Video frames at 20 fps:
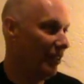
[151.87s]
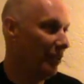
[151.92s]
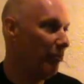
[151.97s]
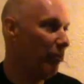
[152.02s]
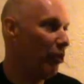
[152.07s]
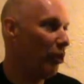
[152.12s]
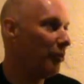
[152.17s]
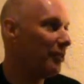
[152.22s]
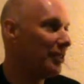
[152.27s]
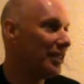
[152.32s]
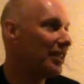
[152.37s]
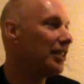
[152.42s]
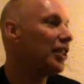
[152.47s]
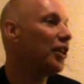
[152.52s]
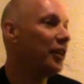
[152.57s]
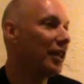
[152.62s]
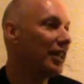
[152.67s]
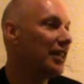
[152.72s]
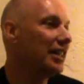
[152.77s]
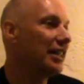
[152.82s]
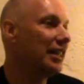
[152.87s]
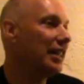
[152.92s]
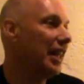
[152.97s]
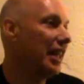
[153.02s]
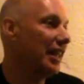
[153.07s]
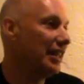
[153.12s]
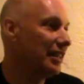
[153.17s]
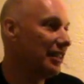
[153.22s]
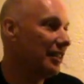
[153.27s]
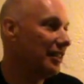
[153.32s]
the more mysterious it
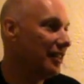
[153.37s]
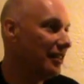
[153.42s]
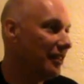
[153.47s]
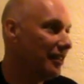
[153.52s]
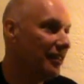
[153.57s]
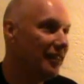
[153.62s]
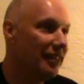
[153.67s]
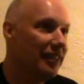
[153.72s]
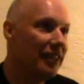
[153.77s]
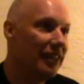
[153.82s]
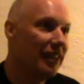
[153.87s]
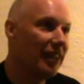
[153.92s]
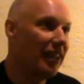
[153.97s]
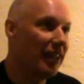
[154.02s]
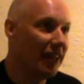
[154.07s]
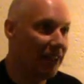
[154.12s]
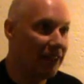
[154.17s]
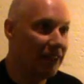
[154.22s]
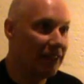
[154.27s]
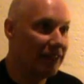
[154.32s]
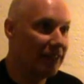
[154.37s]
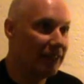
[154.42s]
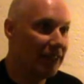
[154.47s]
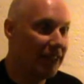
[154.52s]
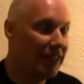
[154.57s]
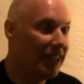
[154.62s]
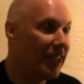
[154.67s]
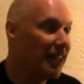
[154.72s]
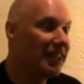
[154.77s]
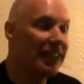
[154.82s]
gets. Uh,
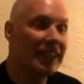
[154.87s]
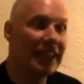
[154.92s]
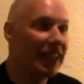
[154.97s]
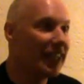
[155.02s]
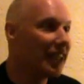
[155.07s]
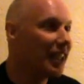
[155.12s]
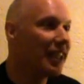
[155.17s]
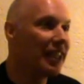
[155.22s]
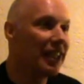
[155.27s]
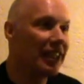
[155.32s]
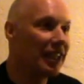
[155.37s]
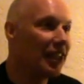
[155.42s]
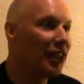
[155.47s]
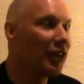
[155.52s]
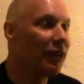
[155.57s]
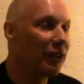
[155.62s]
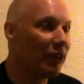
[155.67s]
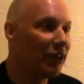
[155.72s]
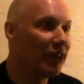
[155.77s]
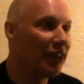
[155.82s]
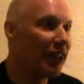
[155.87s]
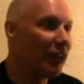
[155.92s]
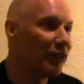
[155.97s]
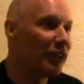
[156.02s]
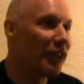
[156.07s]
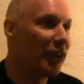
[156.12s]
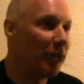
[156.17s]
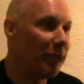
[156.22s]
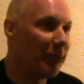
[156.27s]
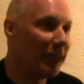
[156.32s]
it doesn't get clearer, they'll
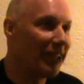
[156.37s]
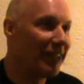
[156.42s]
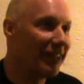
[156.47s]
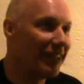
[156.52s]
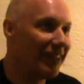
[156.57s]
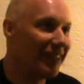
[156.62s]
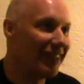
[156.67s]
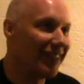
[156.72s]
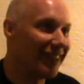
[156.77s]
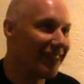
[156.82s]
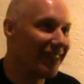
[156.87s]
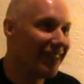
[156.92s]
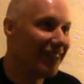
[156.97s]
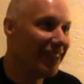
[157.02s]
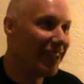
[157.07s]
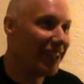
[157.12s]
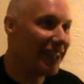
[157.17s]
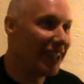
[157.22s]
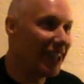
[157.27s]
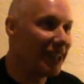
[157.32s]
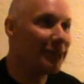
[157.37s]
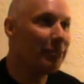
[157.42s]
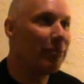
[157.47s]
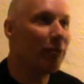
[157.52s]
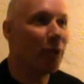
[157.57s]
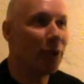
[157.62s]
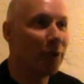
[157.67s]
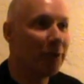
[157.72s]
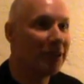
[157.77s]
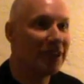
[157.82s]
tell me, it gets
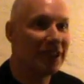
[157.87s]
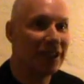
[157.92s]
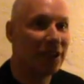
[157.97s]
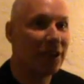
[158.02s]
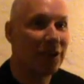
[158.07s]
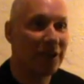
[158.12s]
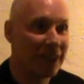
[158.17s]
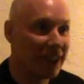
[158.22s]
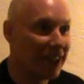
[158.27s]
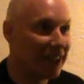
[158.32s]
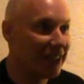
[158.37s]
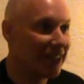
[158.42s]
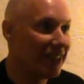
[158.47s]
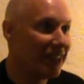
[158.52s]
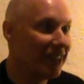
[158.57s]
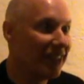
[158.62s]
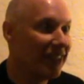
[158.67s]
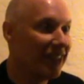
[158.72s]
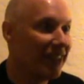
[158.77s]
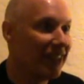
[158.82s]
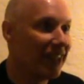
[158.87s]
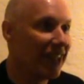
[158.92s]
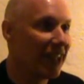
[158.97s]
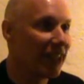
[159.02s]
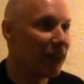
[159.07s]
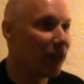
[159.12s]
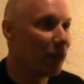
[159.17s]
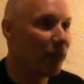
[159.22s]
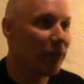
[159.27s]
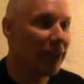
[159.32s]
more mysterious.
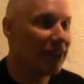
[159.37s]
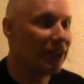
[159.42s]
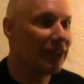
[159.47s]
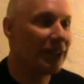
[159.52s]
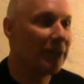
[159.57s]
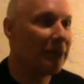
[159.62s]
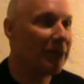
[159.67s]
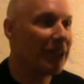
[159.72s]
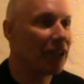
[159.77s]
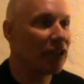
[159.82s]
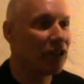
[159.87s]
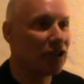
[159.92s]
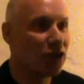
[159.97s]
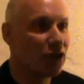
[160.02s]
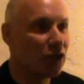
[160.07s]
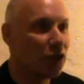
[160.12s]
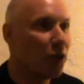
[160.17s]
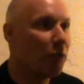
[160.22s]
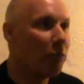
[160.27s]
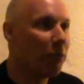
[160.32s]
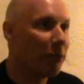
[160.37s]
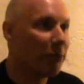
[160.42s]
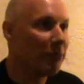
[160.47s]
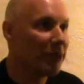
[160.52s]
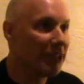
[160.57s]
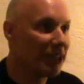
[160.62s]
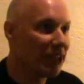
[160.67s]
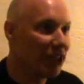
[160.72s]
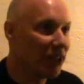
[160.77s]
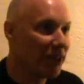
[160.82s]
Like it's something super
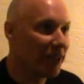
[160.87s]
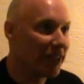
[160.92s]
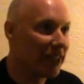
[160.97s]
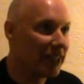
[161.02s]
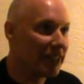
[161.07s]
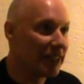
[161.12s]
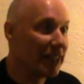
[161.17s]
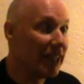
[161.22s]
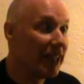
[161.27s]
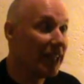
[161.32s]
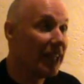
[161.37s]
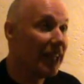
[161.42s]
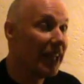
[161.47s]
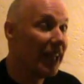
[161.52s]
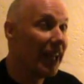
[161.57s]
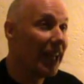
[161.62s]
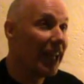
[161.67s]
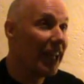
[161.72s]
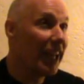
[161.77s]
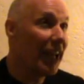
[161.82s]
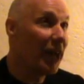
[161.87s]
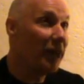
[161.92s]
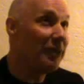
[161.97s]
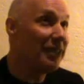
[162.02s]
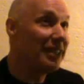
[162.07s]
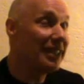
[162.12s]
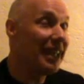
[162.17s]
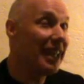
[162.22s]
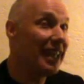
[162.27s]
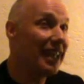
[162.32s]
mysterious. And I
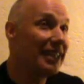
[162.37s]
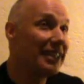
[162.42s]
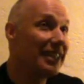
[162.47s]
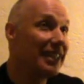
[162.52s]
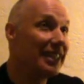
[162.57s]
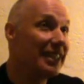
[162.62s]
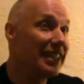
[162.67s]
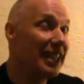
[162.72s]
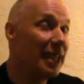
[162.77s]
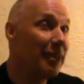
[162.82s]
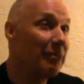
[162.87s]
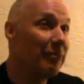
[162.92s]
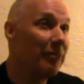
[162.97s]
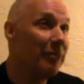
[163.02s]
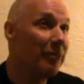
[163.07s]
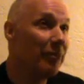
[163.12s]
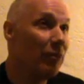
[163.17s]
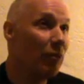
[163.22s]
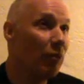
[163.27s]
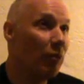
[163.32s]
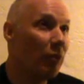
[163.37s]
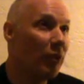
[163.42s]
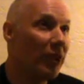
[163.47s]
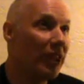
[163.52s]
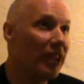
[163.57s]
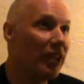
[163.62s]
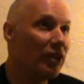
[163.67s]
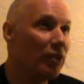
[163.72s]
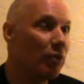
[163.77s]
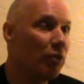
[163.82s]
would say it's the same
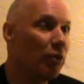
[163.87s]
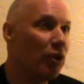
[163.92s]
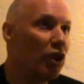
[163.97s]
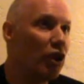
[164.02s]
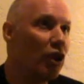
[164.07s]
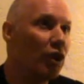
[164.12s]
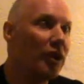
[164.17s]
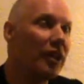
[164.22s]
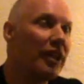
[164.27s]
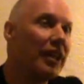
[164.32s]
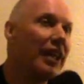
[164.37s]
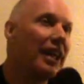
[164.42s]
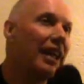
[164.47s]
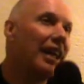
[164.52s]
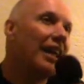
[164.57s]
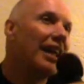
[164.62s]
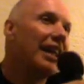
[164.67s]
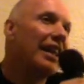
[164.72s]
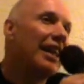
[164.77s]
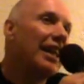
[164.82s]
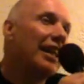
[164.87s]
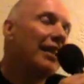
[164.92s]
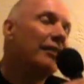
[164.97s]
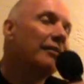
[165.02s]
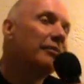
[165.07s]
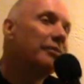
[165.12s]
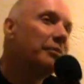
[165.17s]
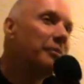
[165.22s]
with this world, that